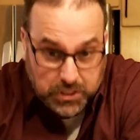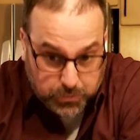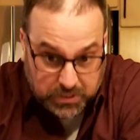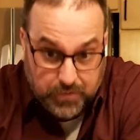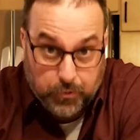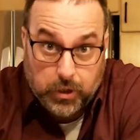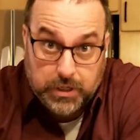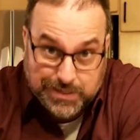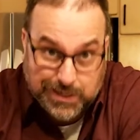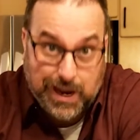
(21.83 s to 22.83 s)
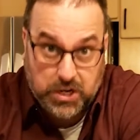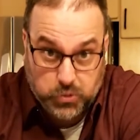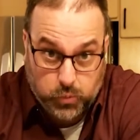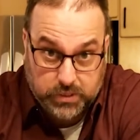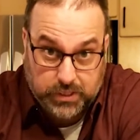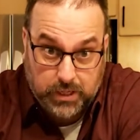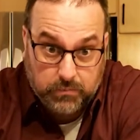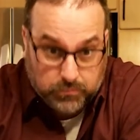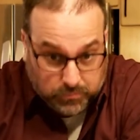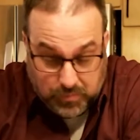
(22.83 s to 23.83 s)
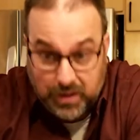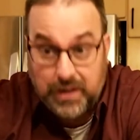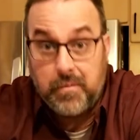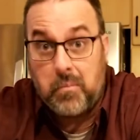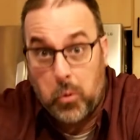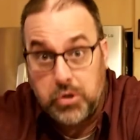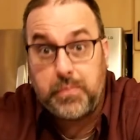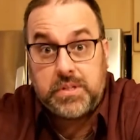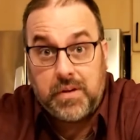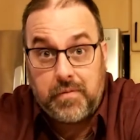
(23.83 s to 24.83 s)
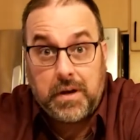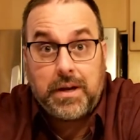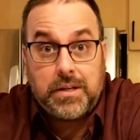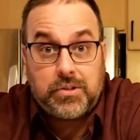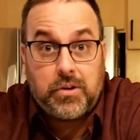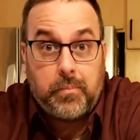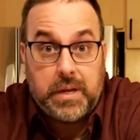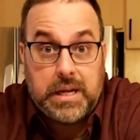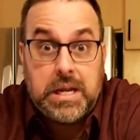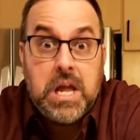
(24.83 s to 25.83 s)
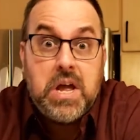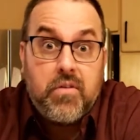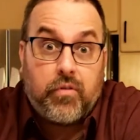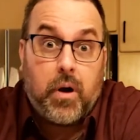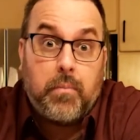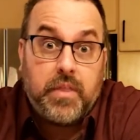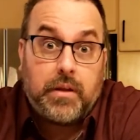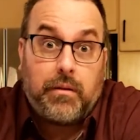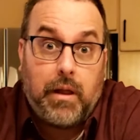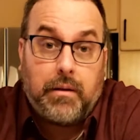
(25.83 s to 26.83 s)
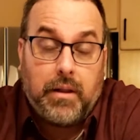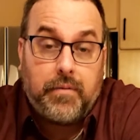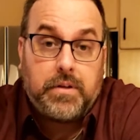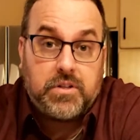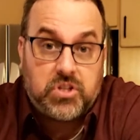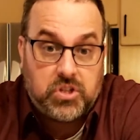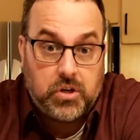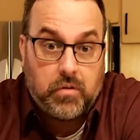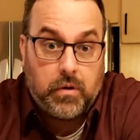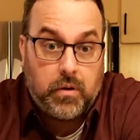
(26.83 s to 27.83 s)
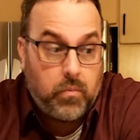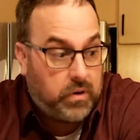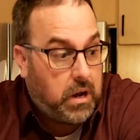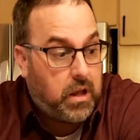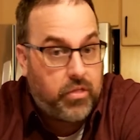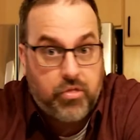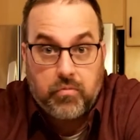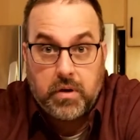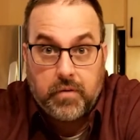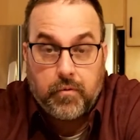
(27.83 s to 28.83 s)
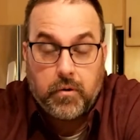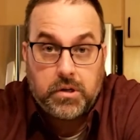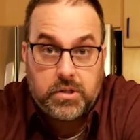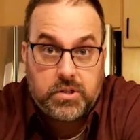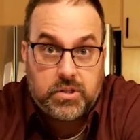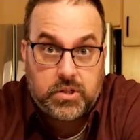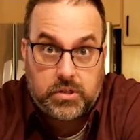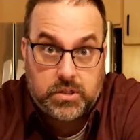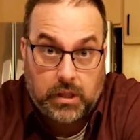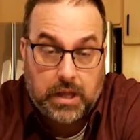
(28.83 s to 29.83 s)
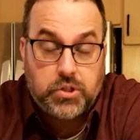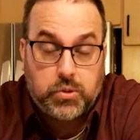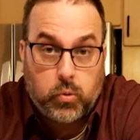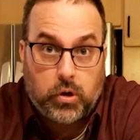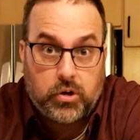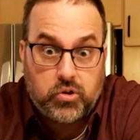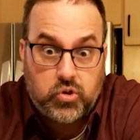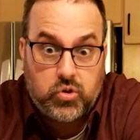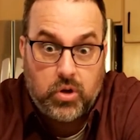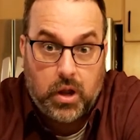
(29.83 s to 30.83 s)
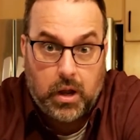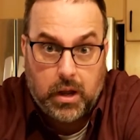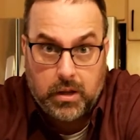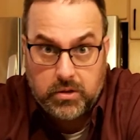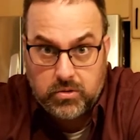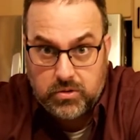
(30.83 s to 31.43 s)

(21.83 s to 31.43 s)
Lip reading: specifically Scotch whiskey. And even more specific, it's going to be from the Glenlivet distillery. We got three different selections we're going to